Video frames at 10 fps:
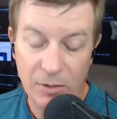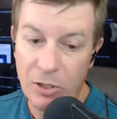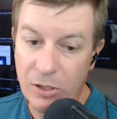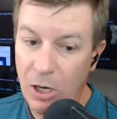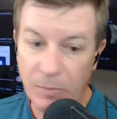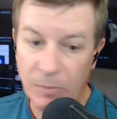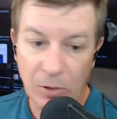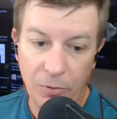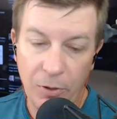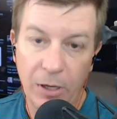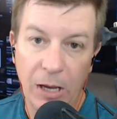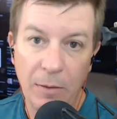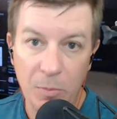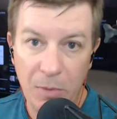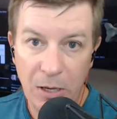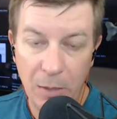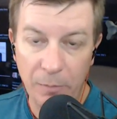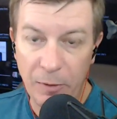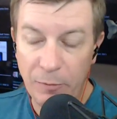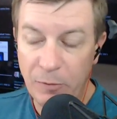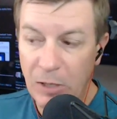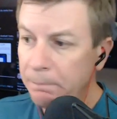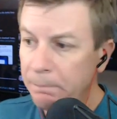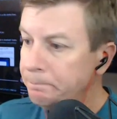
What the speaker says: Chris Compton over there came to Meetup 15.